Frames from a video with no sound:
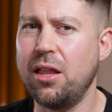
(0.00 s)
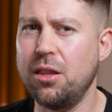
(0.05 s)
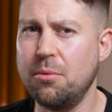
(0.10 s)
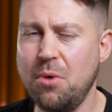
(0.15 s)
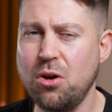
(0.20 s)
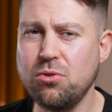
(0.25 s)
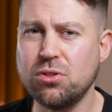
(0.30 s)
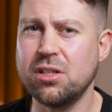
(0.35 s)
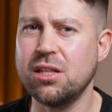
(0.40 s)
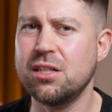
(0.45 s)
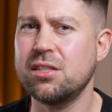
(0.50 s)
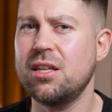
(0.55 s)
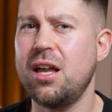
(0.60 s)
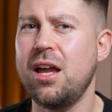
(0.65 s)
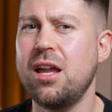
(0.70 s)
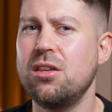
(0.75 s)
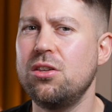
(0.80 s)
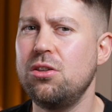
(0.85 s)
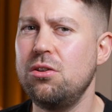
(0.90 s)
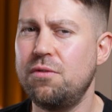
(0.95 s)
And the most
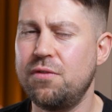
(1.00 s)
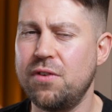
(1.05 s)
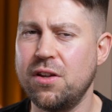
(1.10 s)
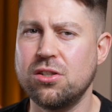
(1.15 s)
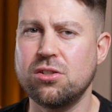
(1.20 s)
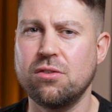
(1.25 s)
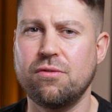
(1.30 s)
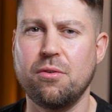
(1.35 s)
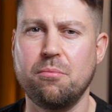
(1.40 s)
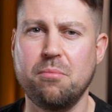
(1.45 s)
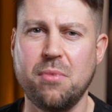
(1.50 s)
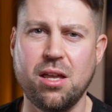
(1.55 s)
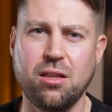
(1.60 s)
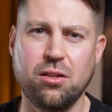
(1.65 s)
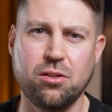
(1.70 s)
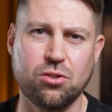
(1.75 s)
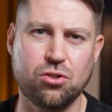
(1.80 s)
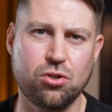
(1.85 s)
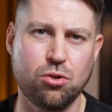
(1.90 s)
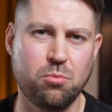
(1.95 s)
exciting new feature for me
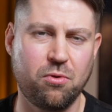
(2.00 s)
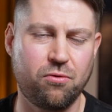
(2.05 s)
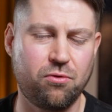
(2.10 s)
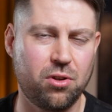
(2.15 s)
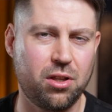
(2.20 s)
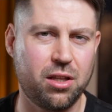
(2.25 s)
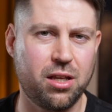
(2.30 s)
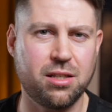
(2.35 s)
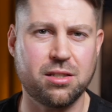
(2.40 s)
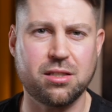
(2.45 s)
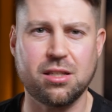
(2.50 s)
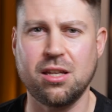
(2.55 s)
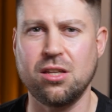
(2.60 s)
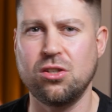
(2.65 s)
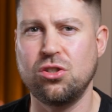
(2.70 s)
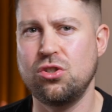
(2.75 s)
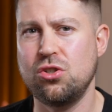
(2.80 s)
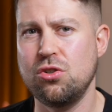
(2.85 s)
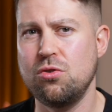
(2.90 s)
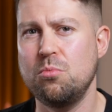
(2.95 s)
that Zoom have released is
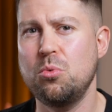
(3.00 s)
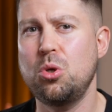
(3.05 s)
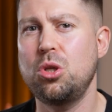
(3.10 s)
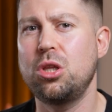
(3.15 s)
Zoom